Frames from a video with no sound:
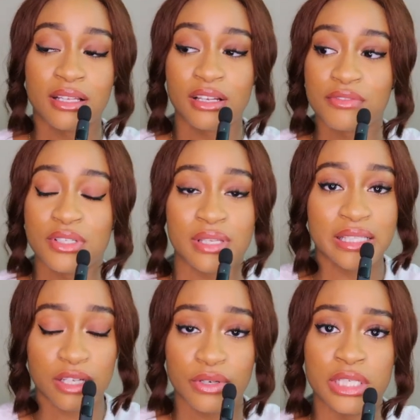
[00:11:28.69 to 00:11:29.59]
A lot of us
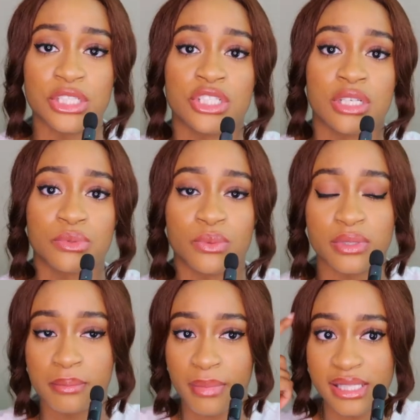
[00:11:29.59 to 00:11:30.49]
enter relationships
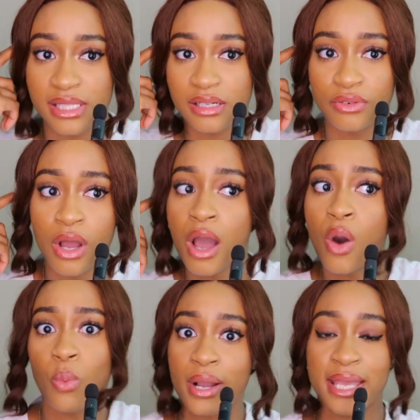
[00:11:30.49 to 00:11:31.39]
with the mindset of,
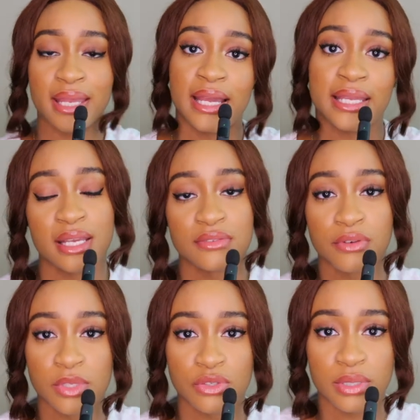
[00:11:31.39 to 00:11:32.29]
what can I get
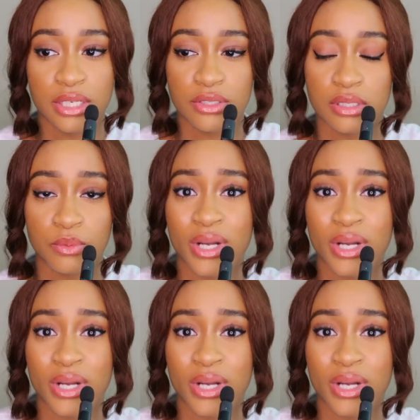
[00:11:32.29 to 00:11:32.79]
from this relationship?